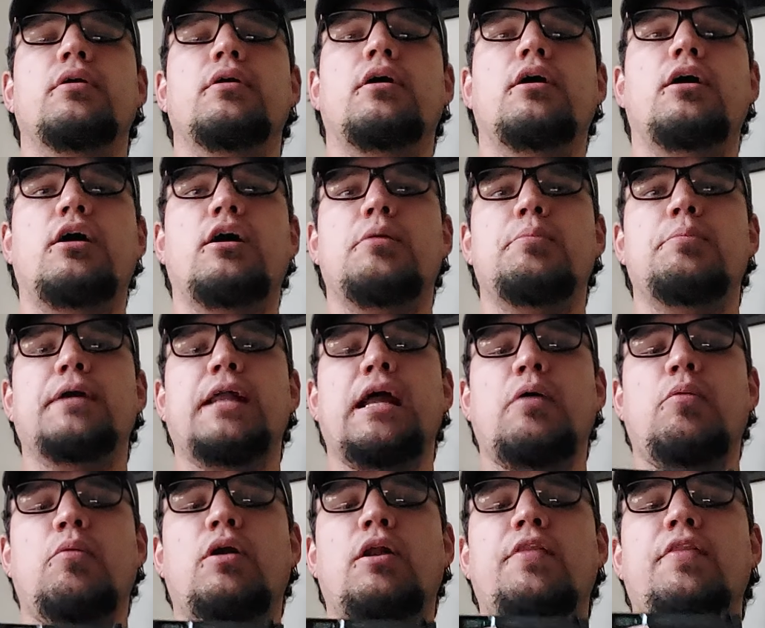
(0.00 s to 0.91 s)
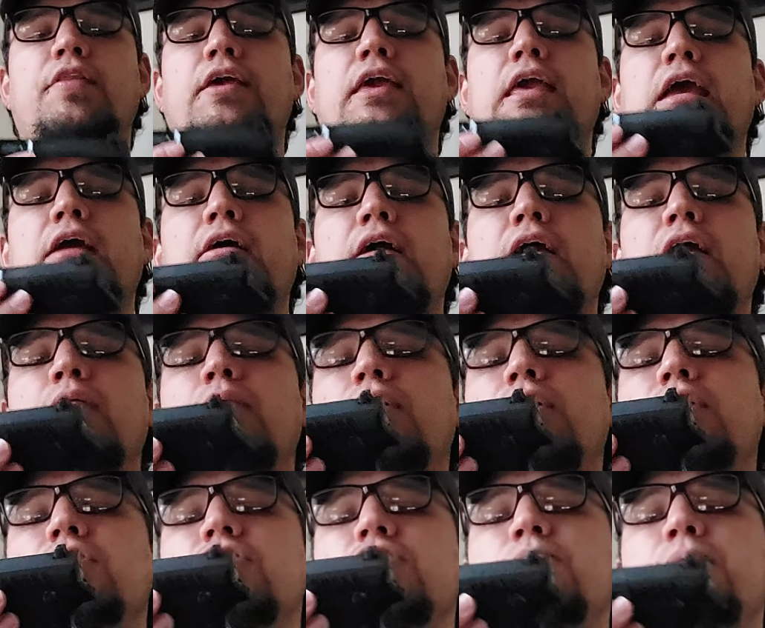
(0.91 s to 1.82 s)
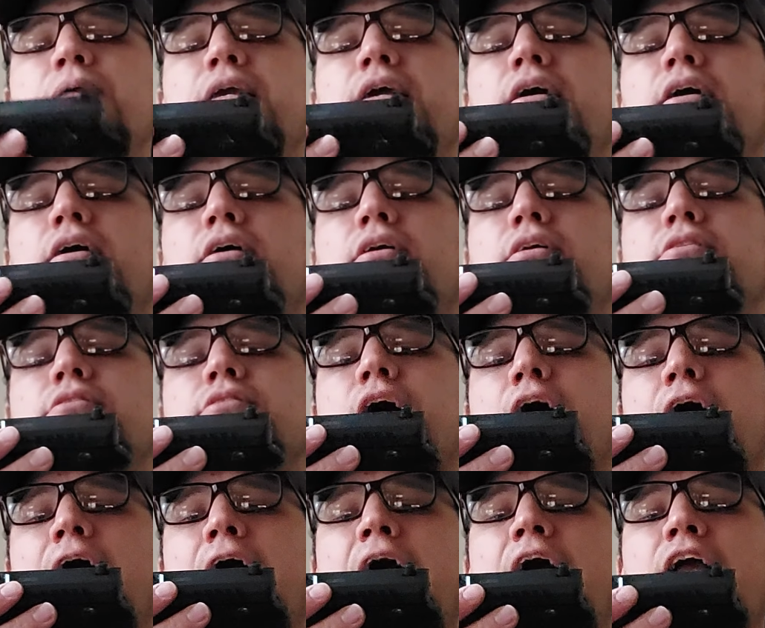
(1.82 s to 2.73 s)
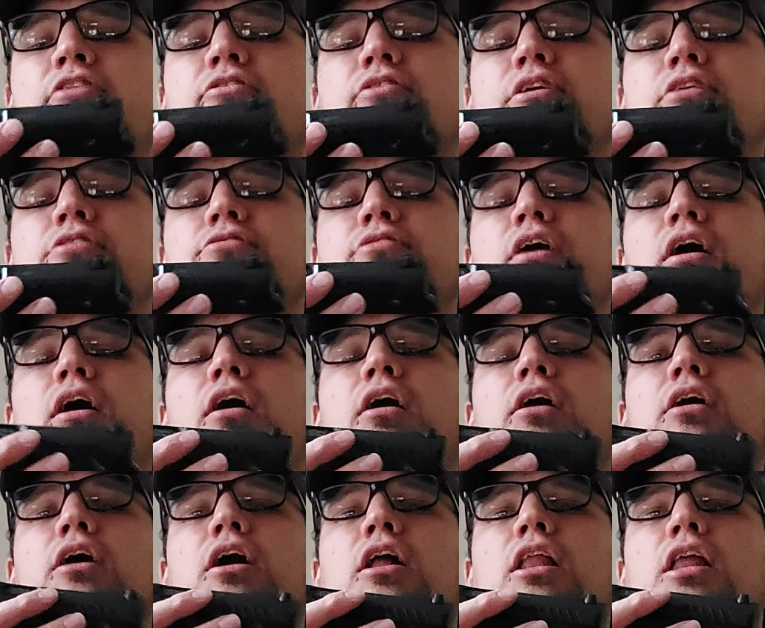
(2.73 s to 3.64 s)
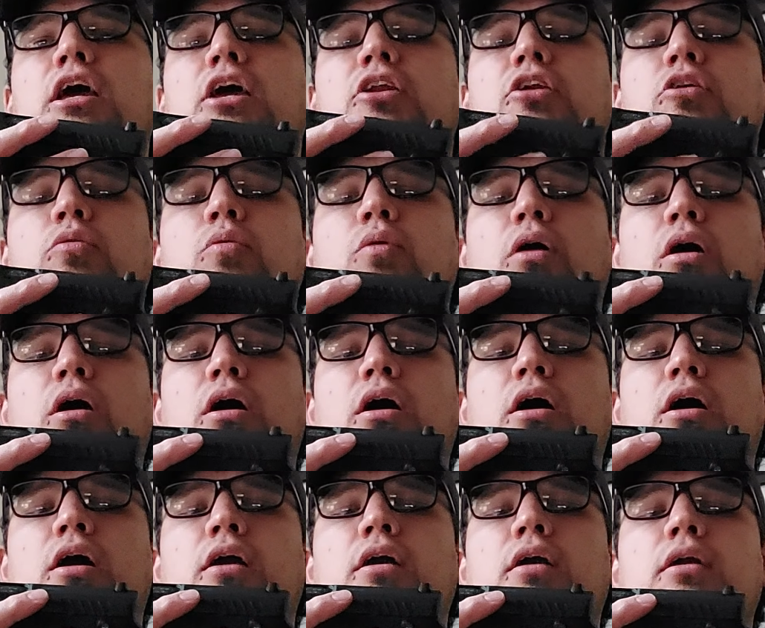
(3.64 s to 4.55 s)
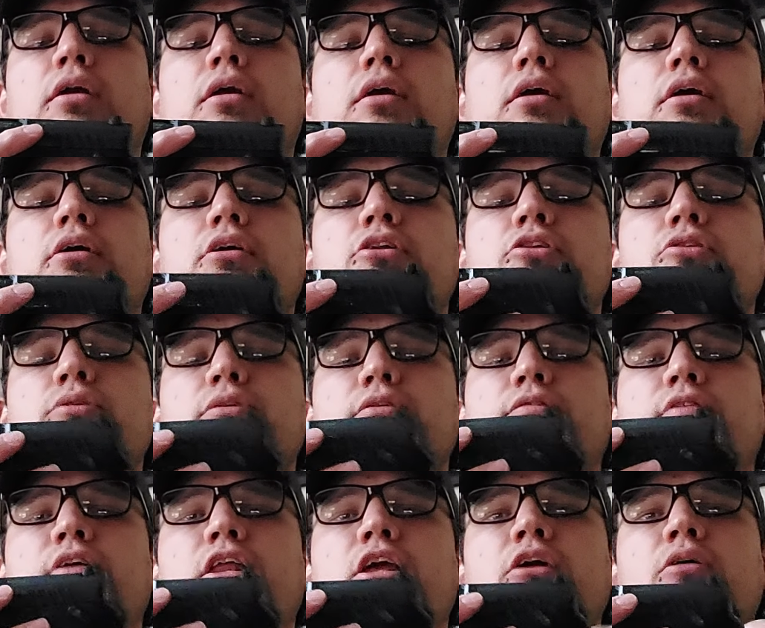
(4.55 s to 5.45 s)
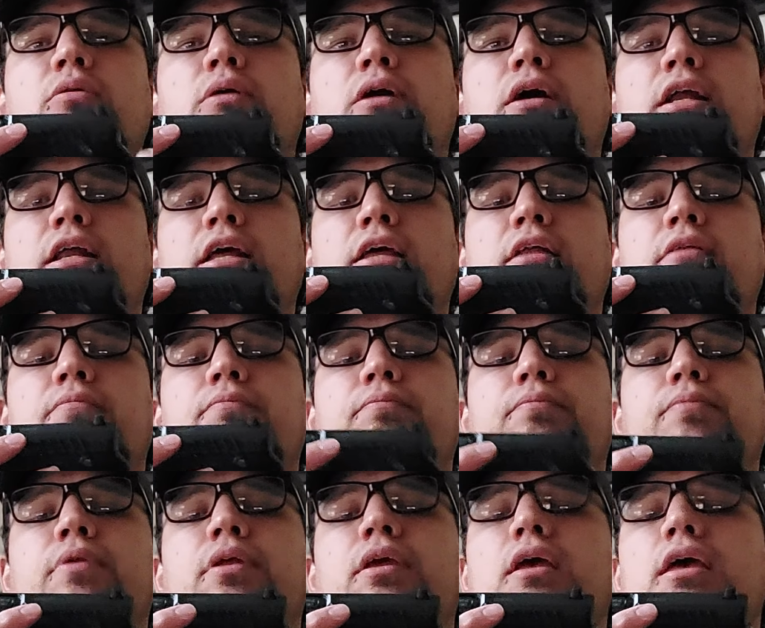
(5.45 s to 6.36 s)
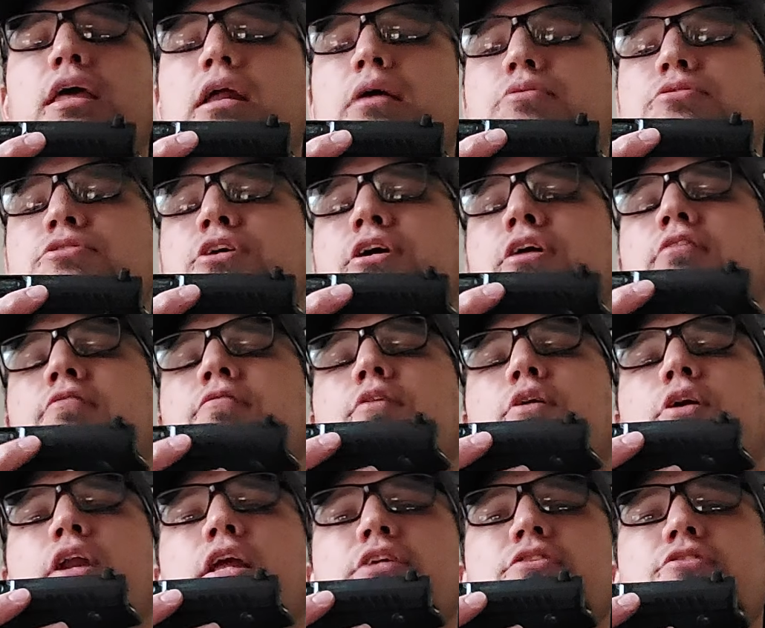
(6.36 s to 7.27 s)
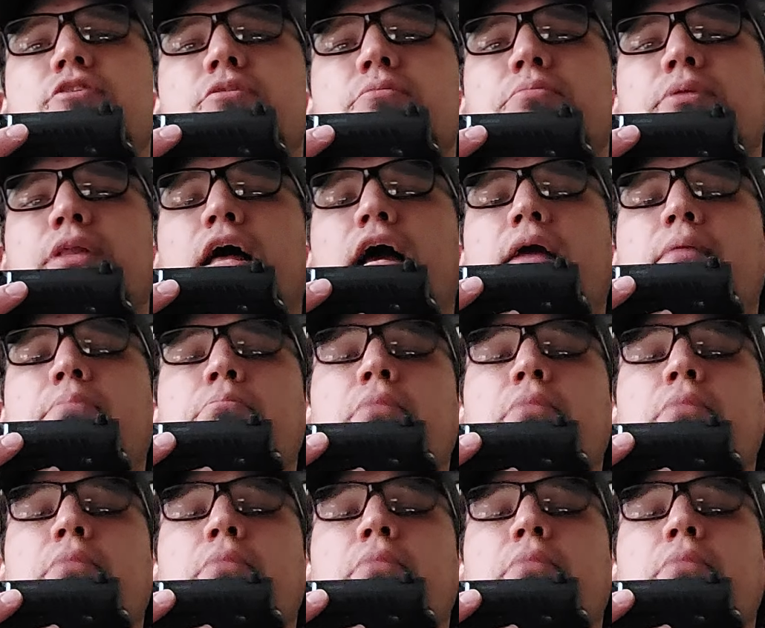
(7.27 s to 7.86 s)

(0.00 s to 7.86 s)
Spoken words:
but I wanted the carry one just because I actually saw Calian Noir do a video on it. And I was looking for an Eastern Bloc